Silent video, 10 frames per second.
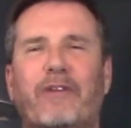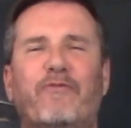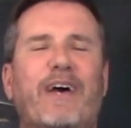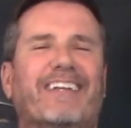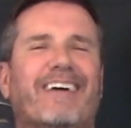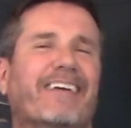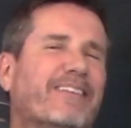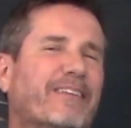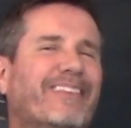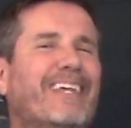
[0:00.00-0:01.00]
In fact, I
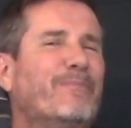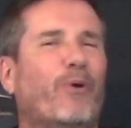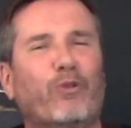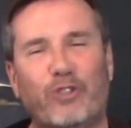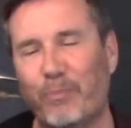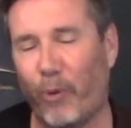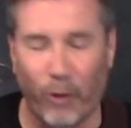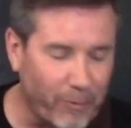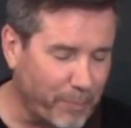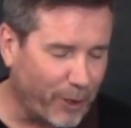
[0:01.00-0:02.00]
think the most
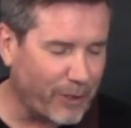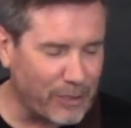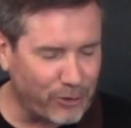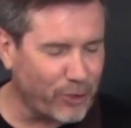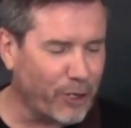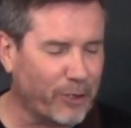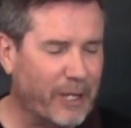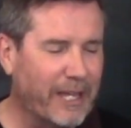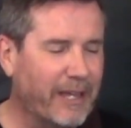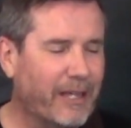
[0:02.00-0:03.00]
important part of the
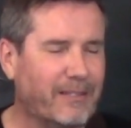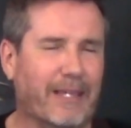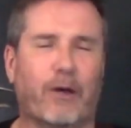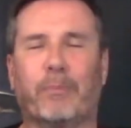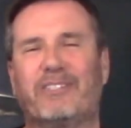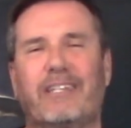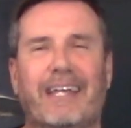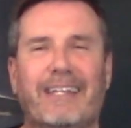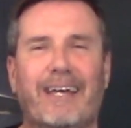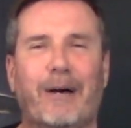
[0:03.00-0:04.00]
song to help
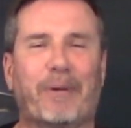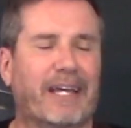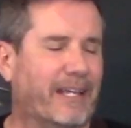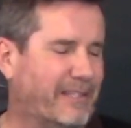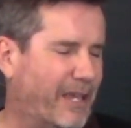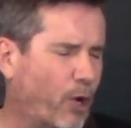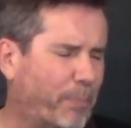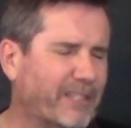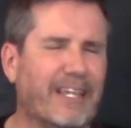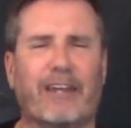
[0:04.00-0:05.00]
set it up, to
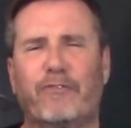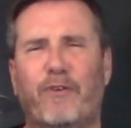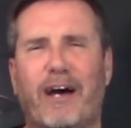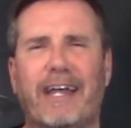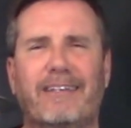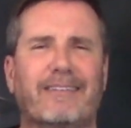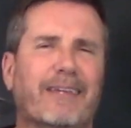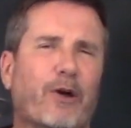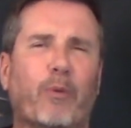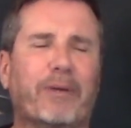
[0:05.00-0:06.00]
help identify it, to
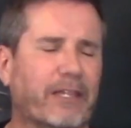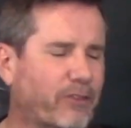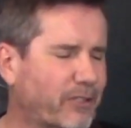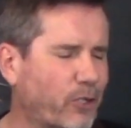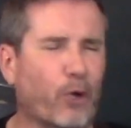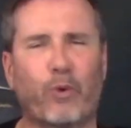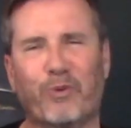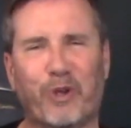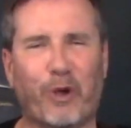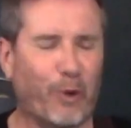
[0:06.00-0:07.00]
help get the
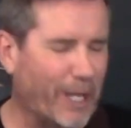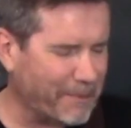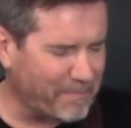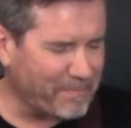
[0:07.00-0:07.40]
tone going.